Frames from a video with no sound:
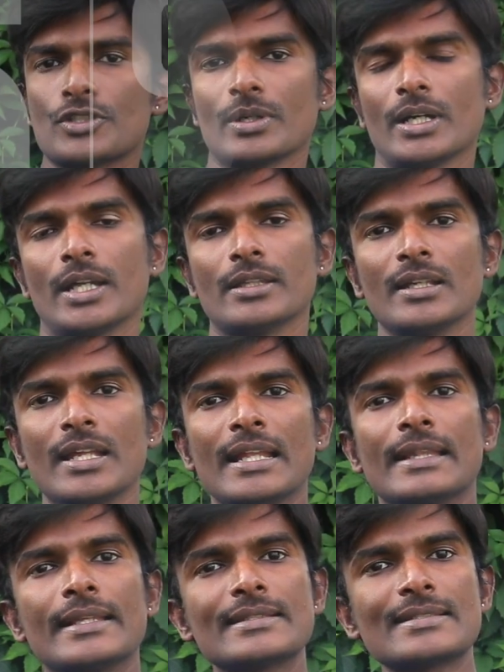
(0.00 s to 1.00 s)
you earn.
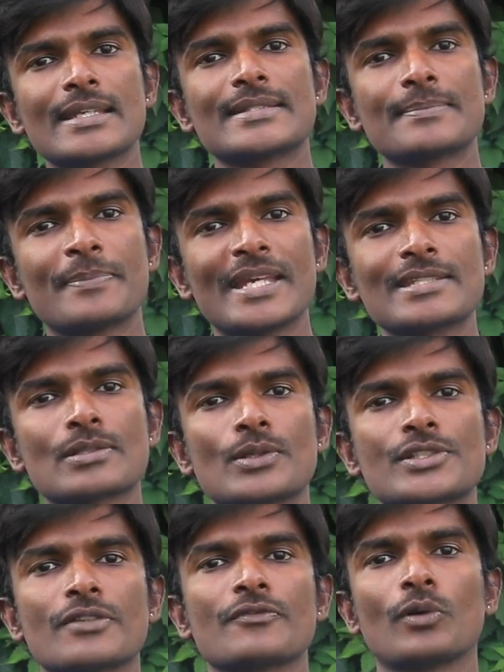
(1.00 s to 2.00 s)
This is the best
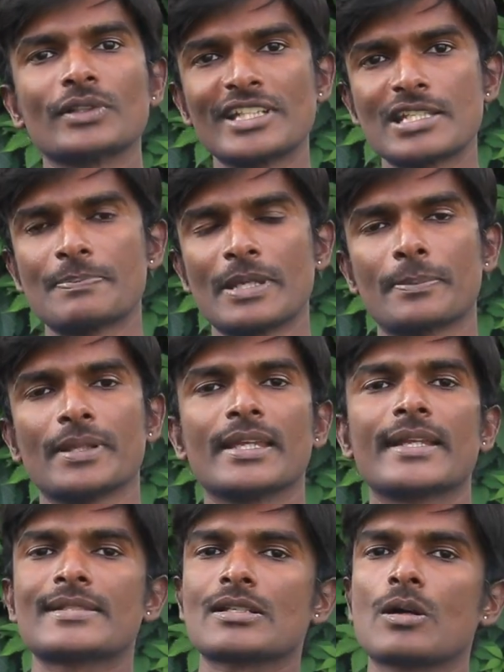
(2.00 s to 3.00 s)
solution for these people.
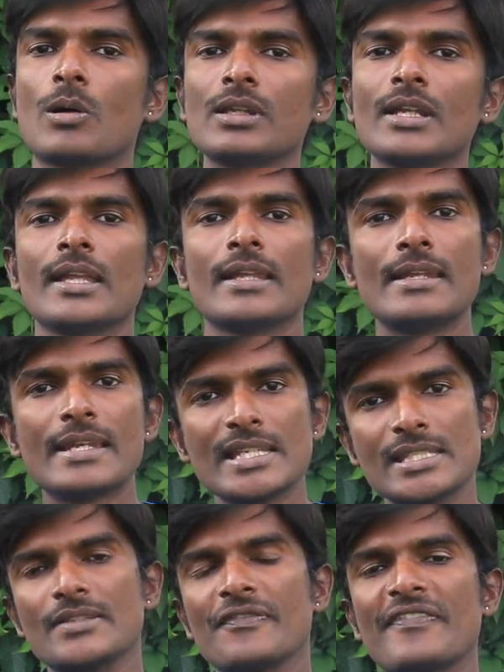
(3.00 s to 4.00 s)
It's called
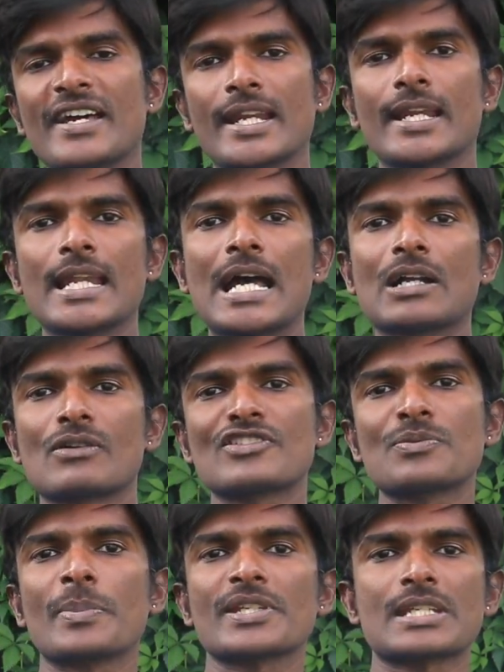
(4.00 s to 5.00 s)

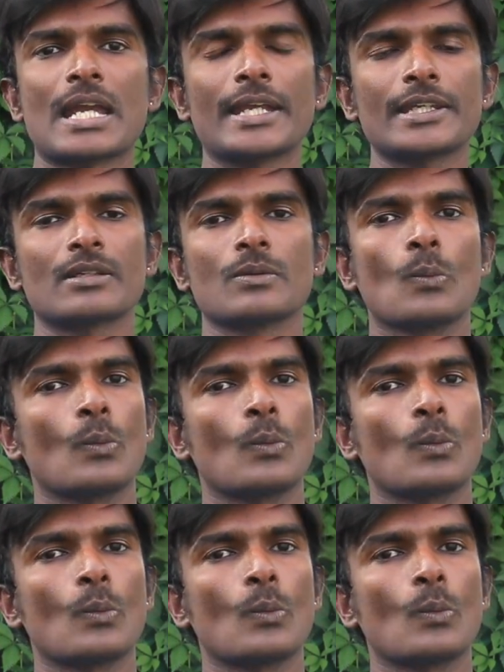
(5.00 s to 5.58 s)
Nicht-Veranlagungsbescheinigung.